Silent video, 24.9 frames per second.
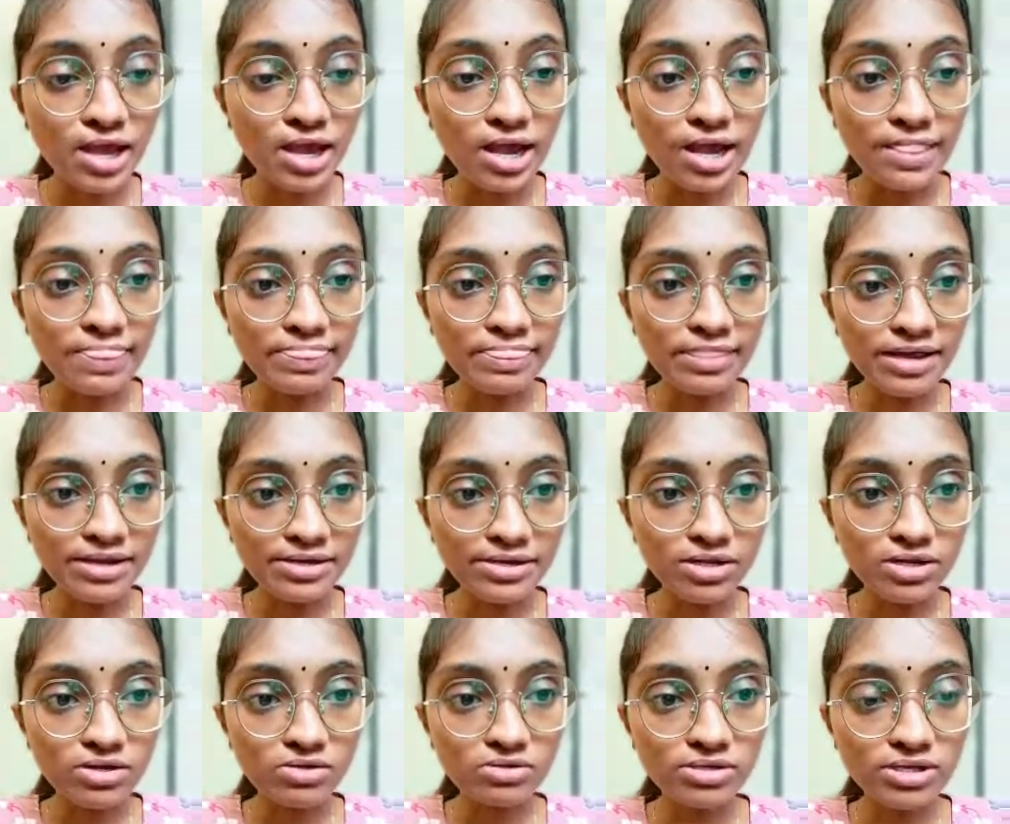that
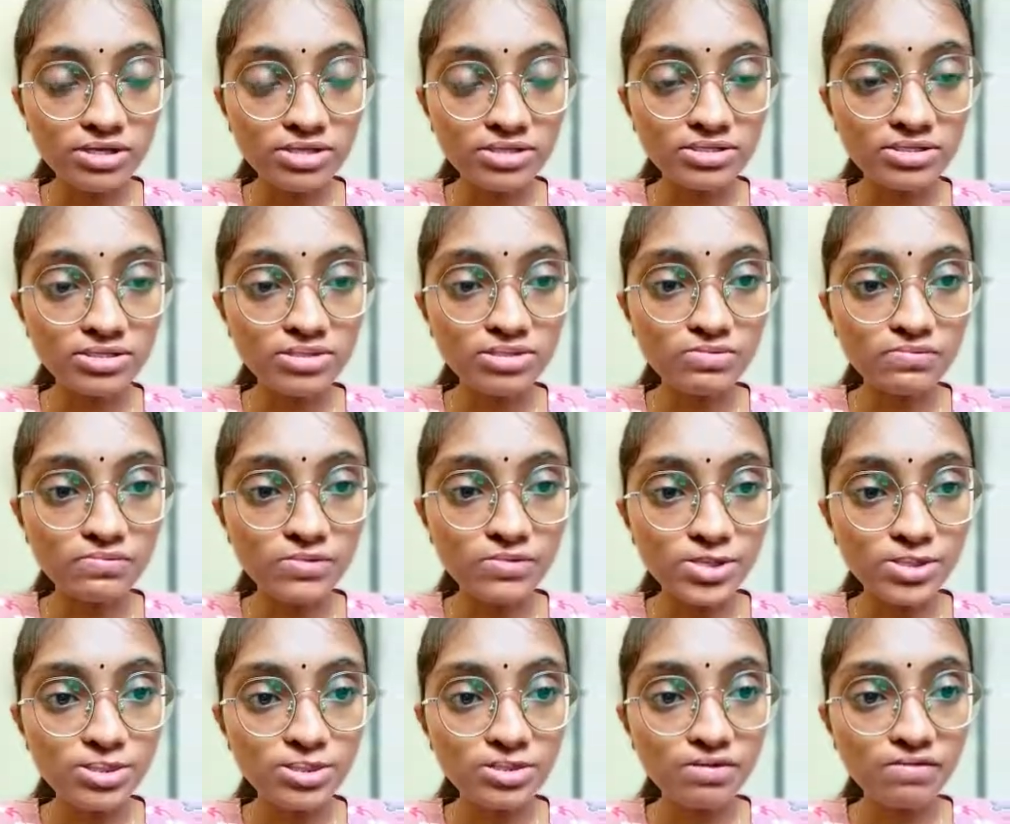connect with
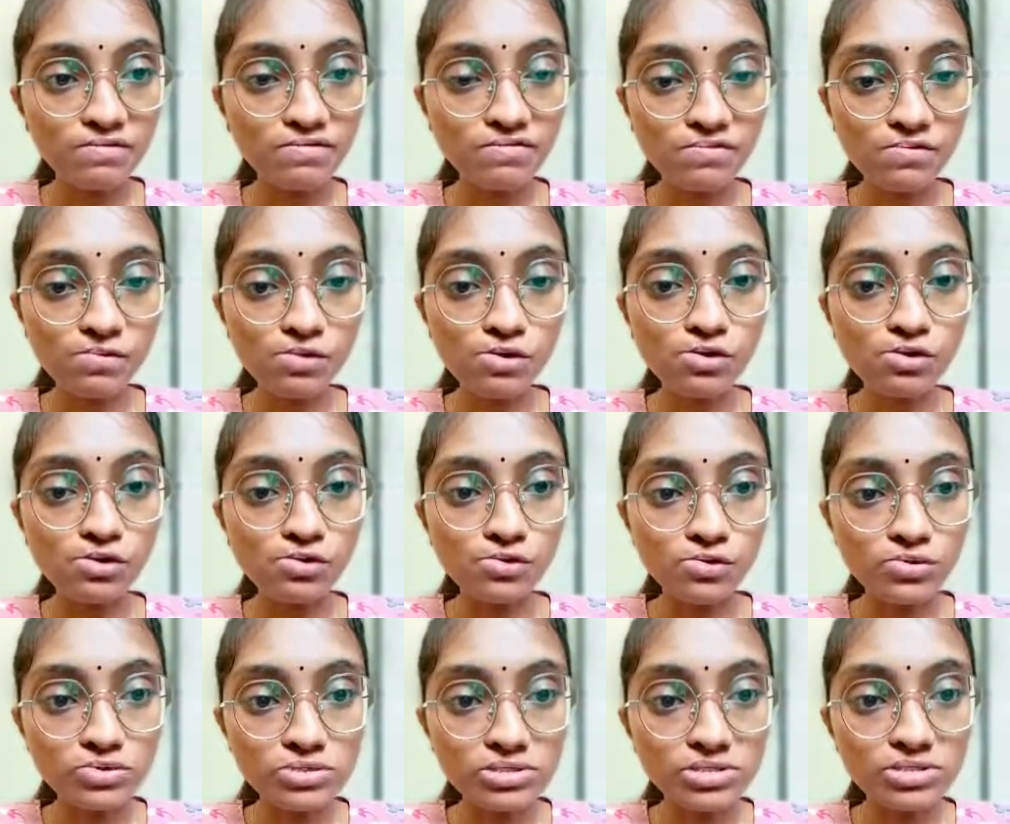4
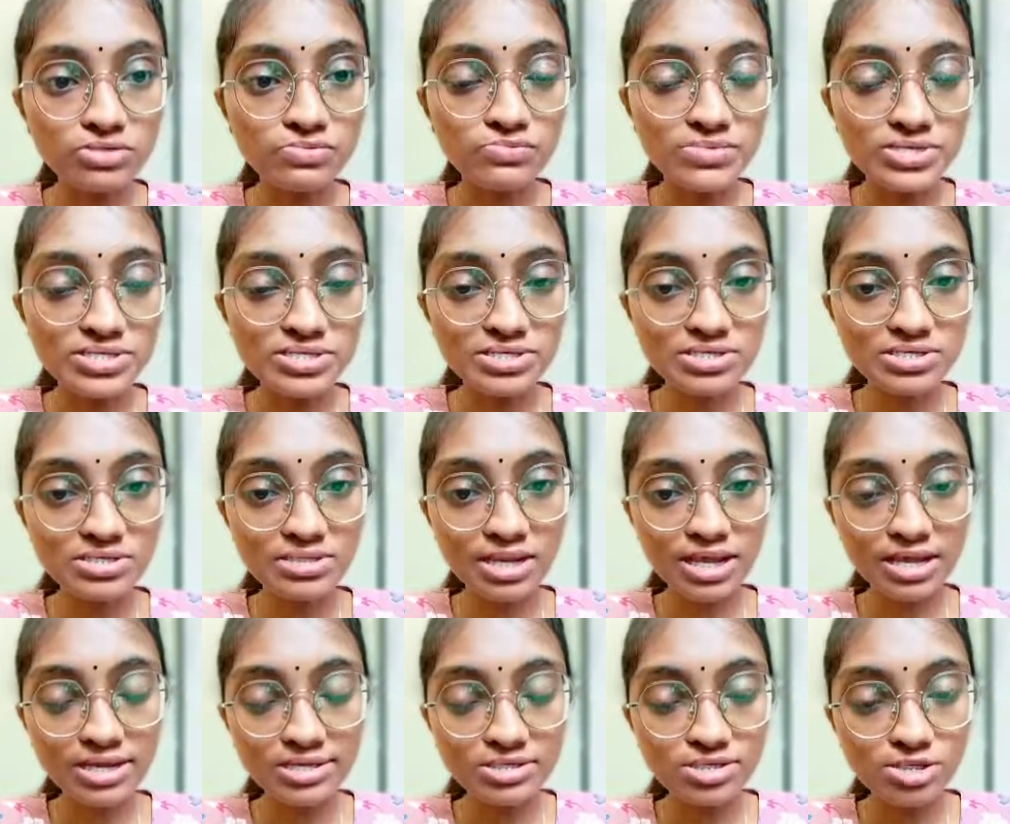routes, which is
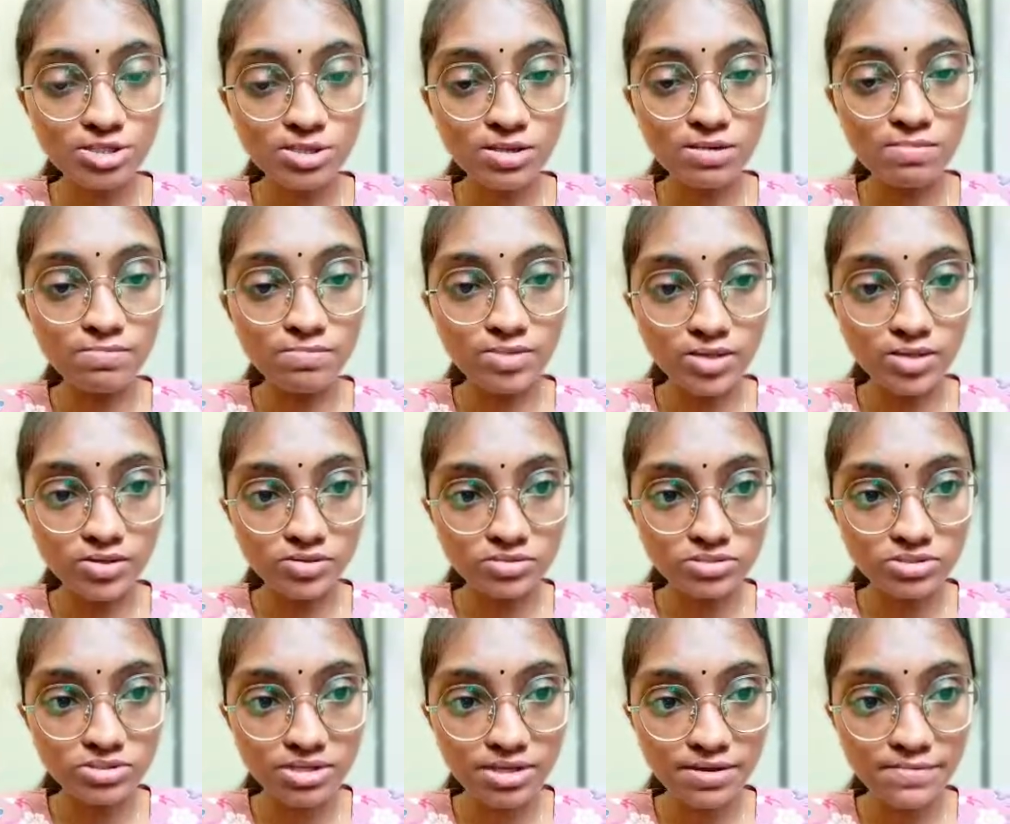National
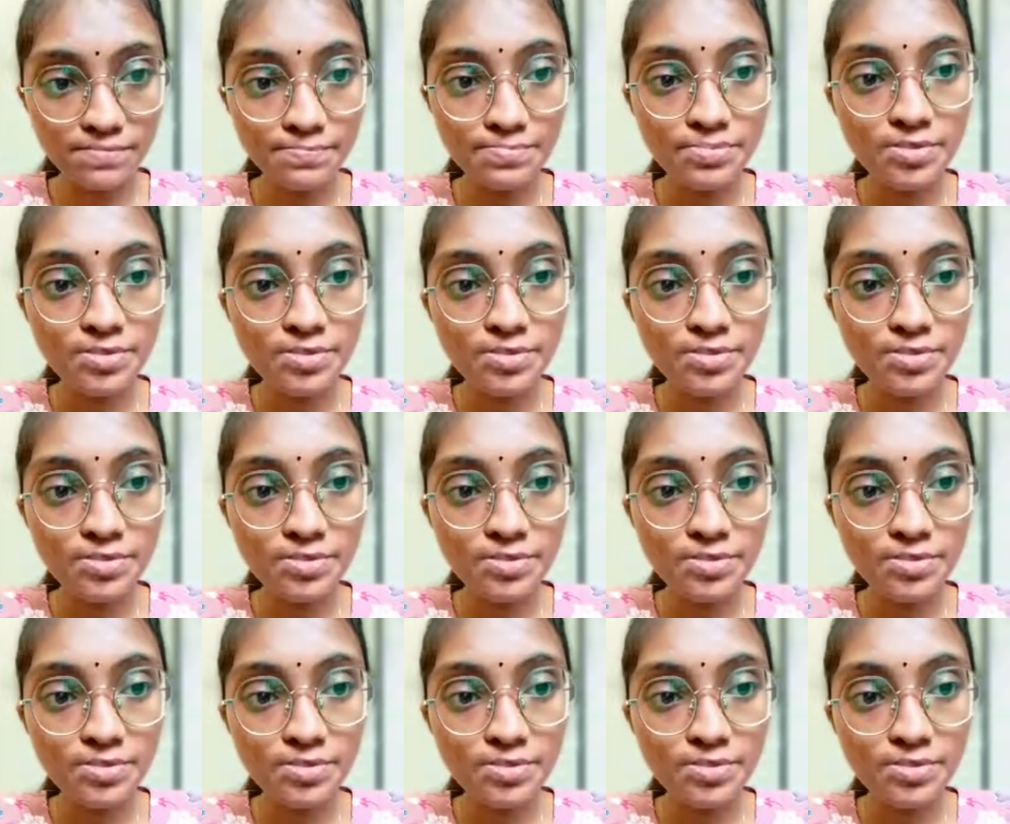Museum,